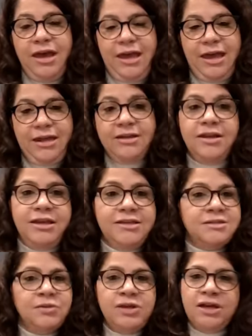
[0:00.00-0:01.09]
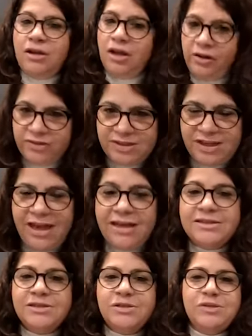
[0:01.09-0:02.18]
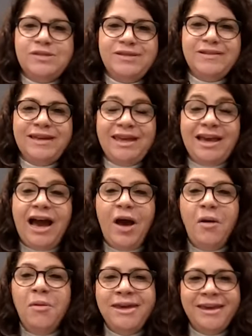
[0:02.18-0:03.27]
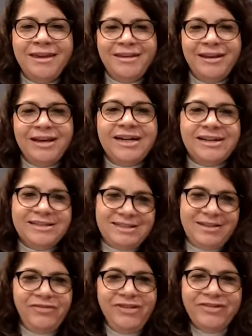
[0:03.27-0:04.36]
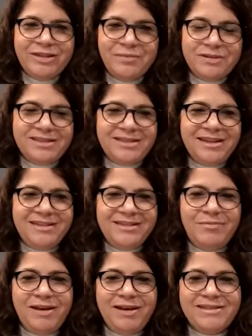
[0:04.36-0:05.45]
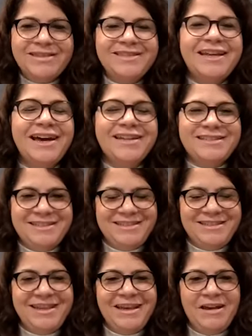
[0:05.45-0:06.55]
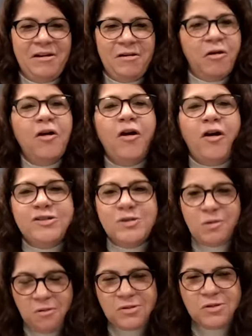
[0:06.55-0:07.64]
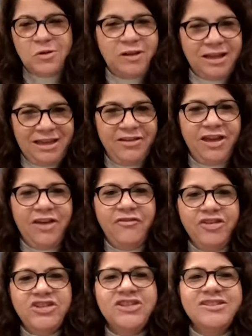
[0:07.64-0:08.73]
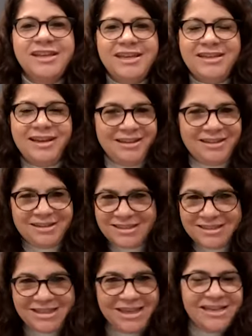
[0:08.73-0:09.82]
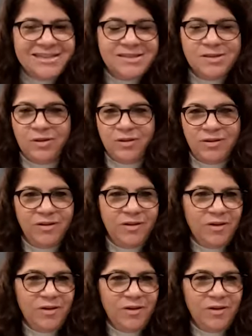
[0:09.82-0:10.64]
and he's doing a lot of tests to see like how we can cut in 50% the pesticides to control like efficiently like the diseases or